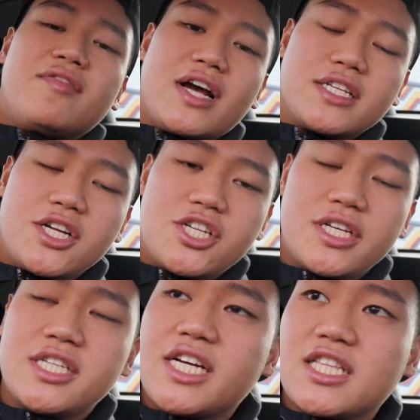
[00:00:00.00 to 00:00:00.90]
you guys are
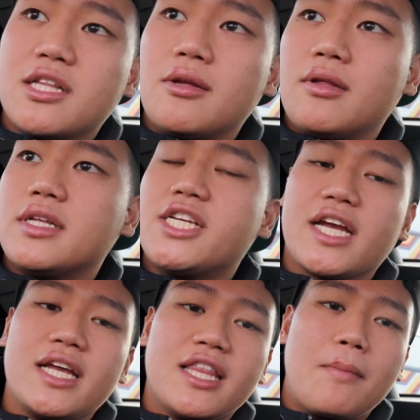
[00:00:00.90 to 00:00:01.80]
interested in
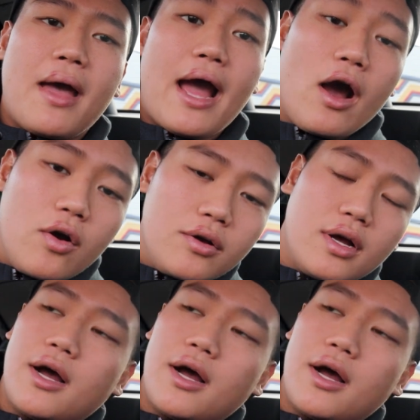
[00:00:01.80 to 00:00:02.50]
checking them out.